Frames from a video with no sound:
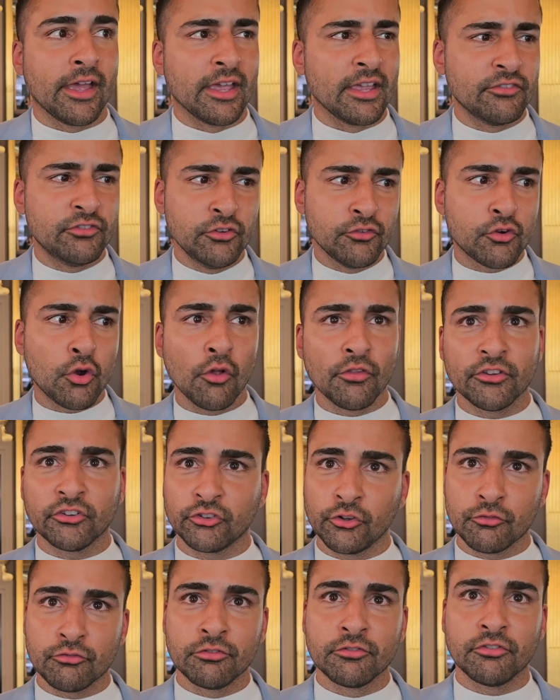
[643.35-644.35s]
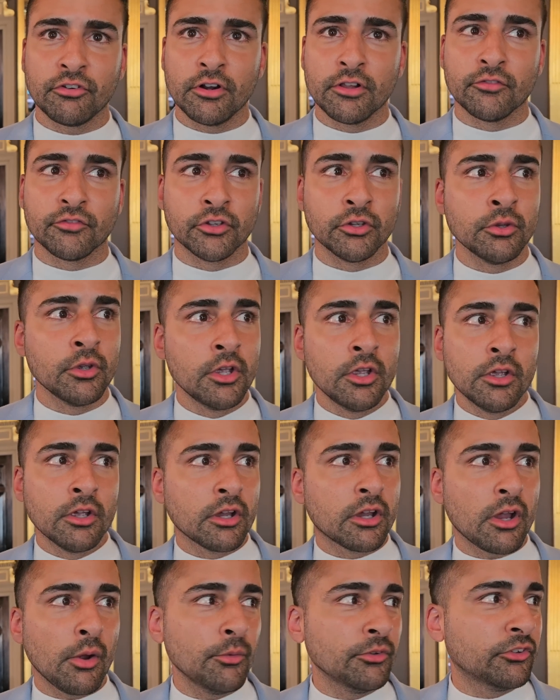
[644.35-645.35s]
If you've got this offer in front of you,
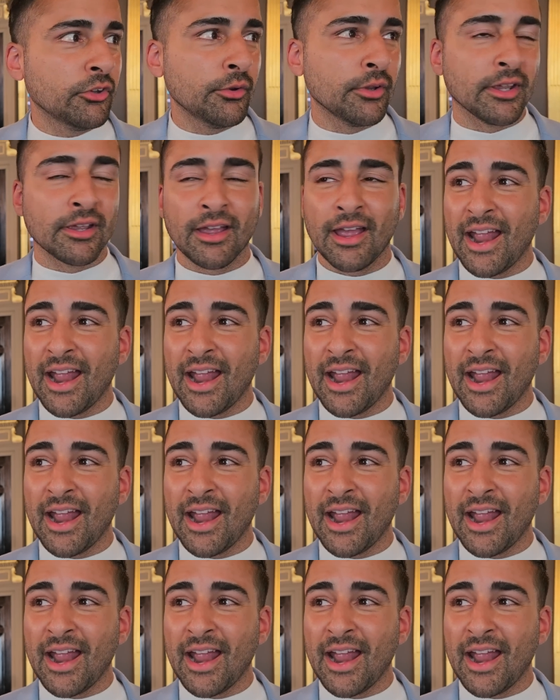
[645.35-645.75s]
go and do it.